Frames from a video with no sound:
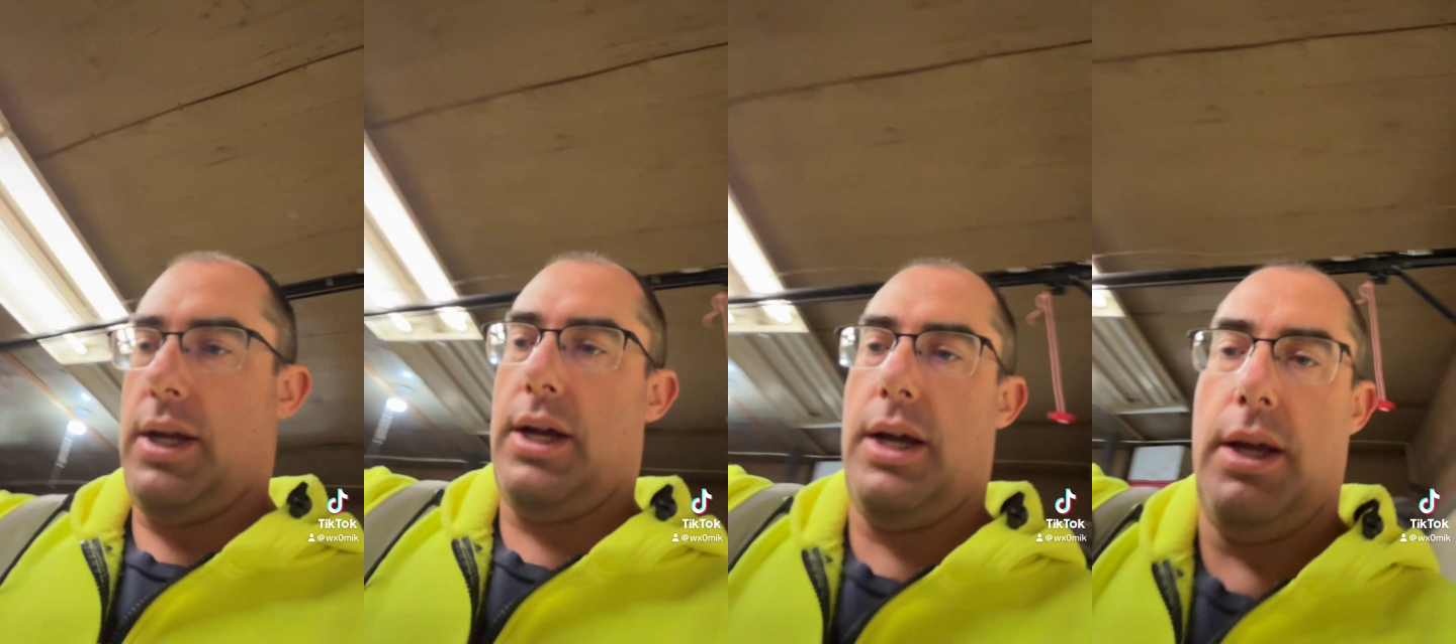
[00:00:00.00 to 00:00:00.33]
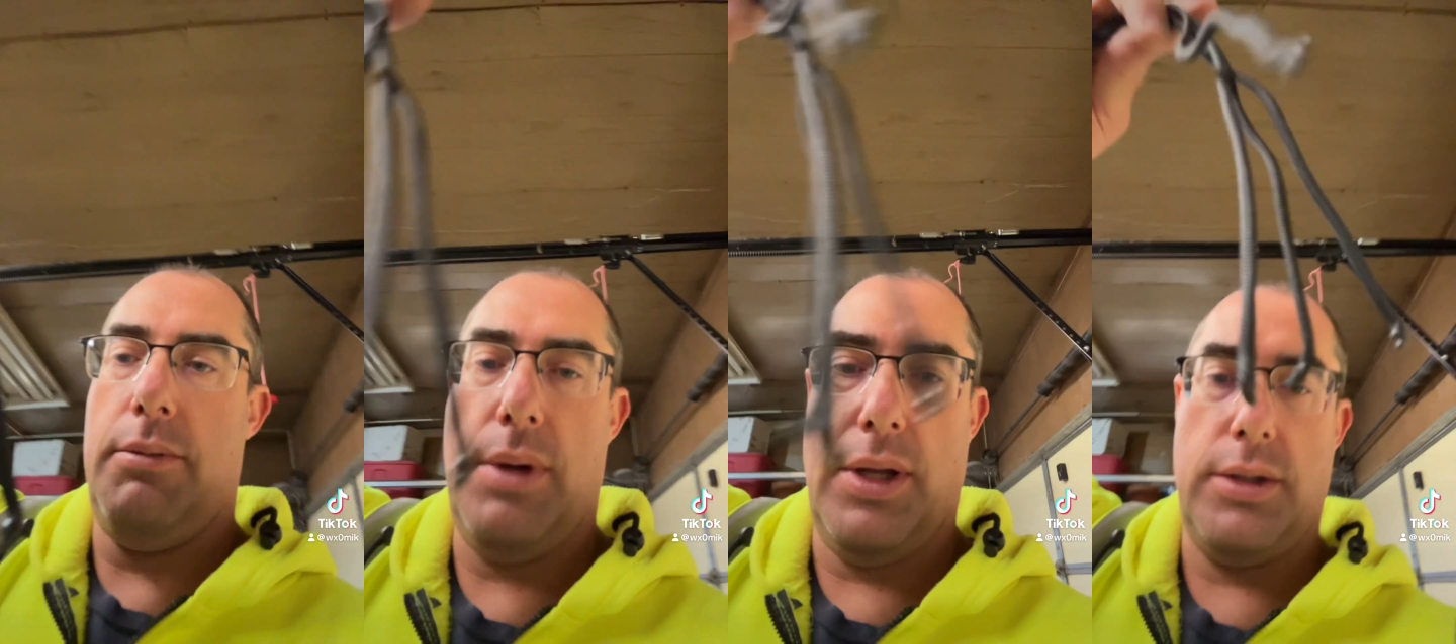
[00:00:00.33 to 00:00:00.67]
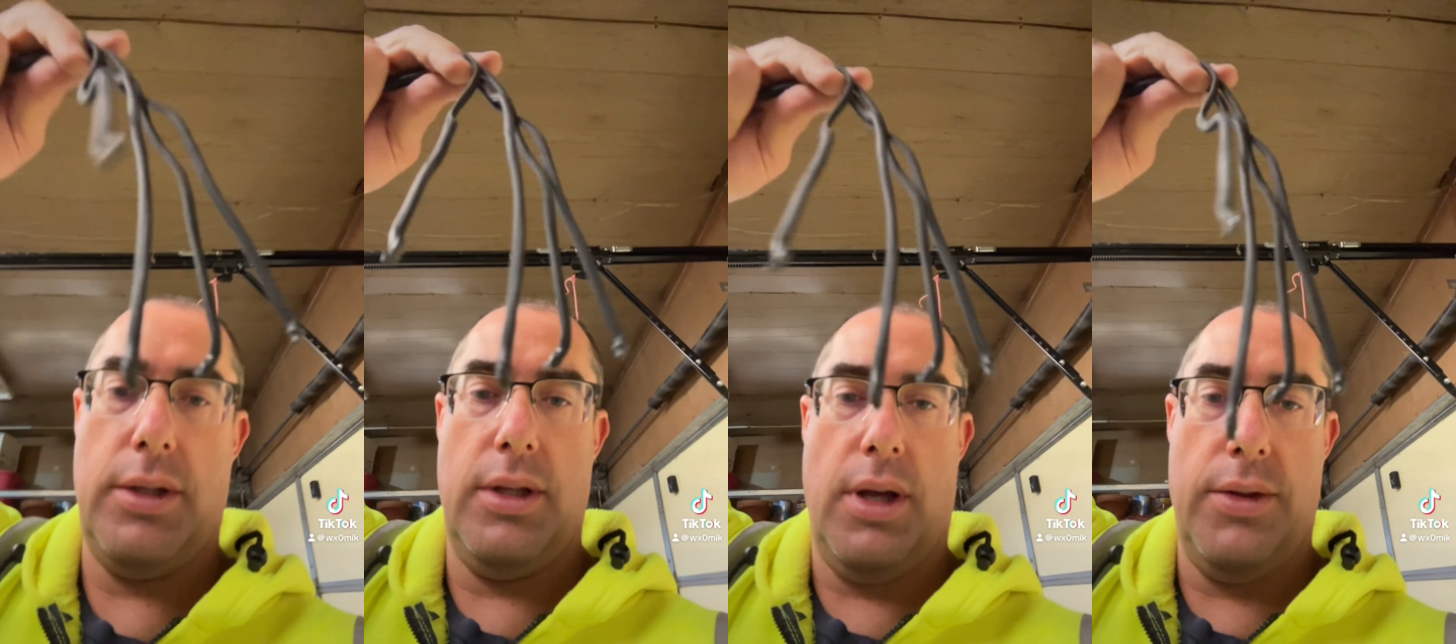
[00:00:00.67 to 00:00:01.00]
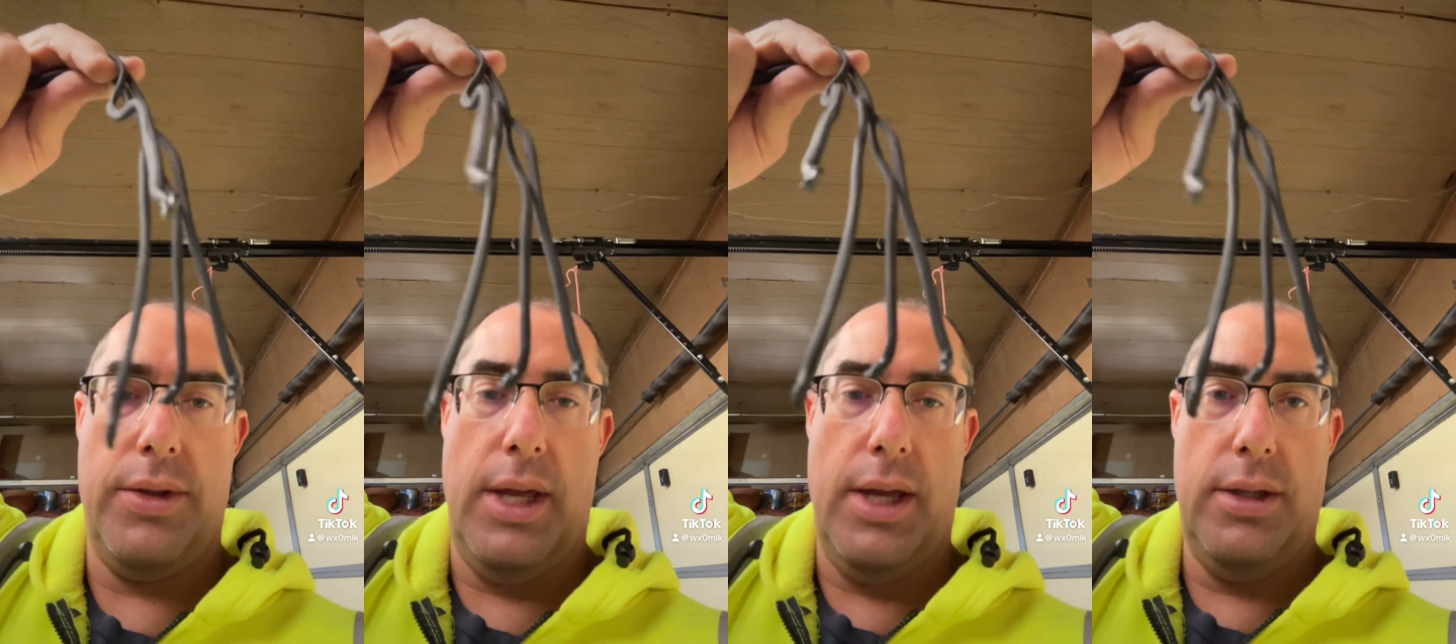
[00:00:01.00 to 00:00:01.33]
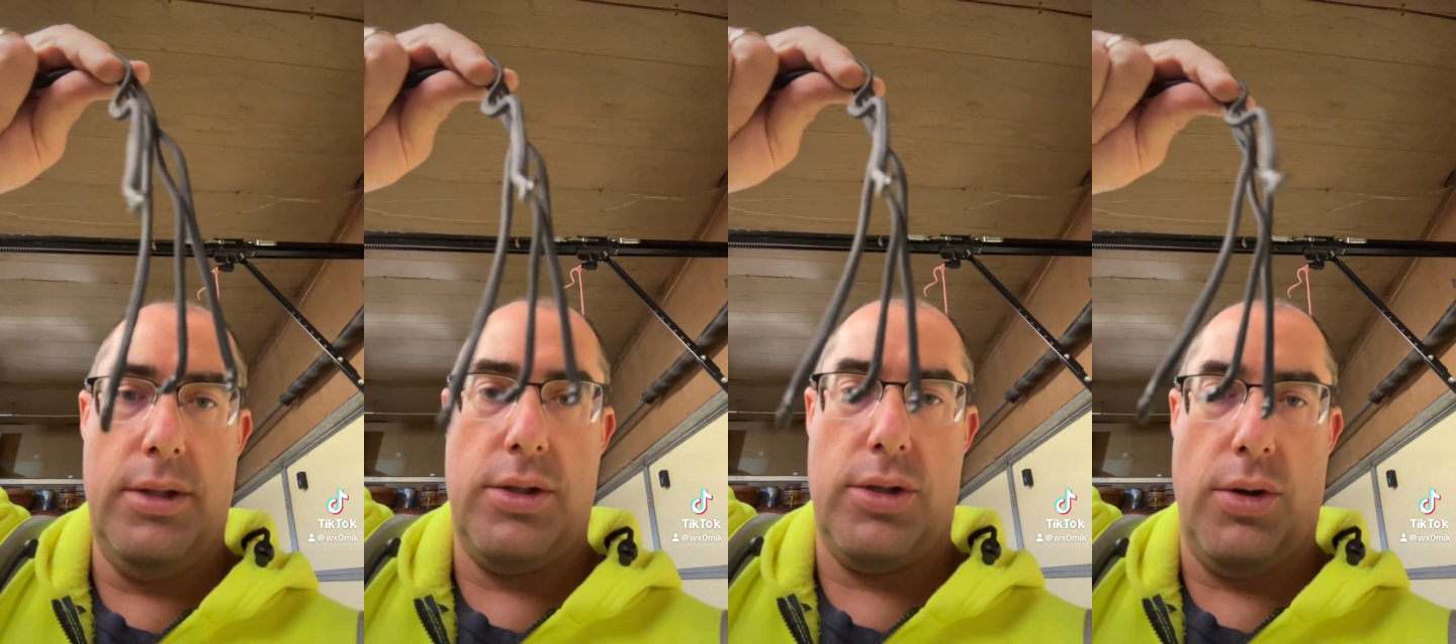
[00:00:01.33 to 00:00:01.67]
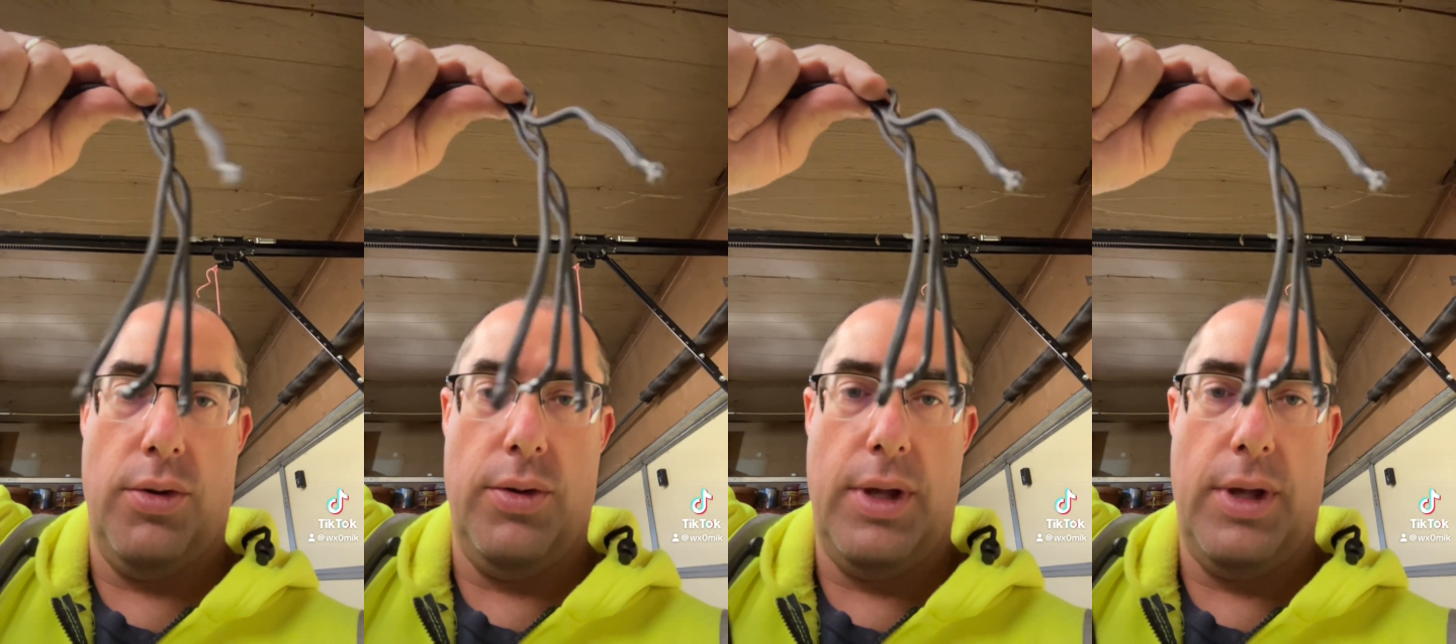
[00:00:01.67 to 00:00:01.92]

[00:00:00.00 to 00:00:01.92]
I melted all the ends so